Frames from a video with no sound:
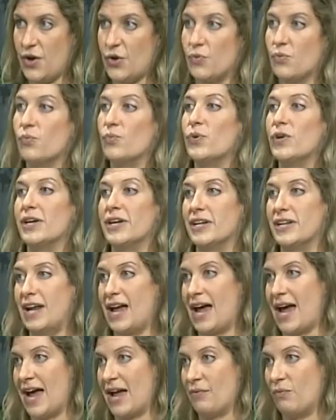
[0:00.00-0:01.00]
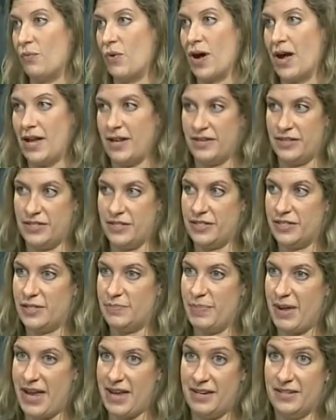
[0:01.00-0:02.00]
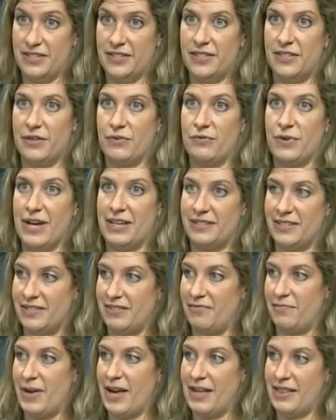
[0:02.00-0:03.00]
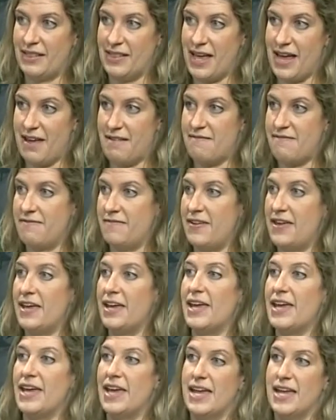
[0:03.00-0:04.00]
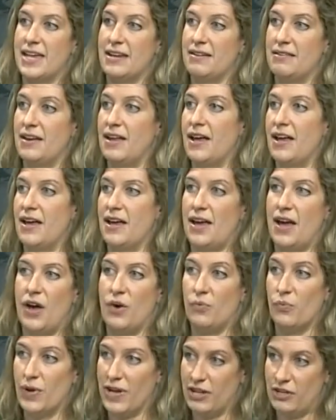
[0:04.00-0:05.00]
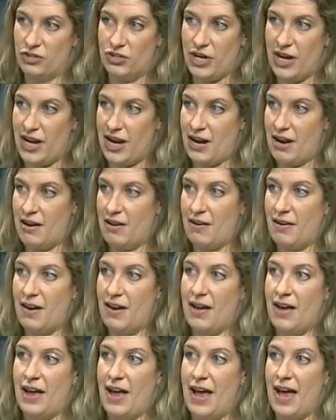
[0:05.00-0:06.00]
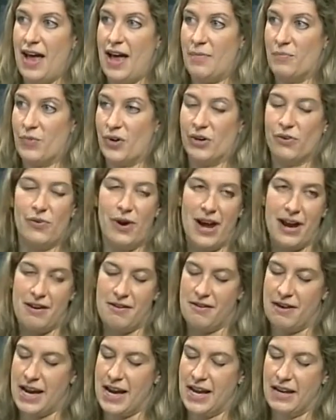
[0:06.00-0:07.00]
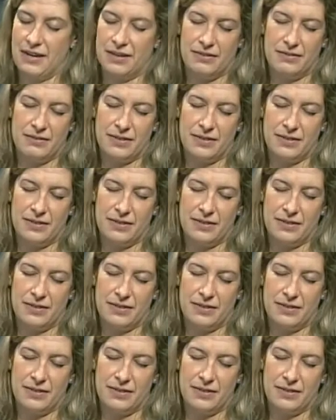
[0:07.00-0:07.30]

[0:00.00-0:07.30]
would I want to spend the rest of my life in a wheelchair um, requiring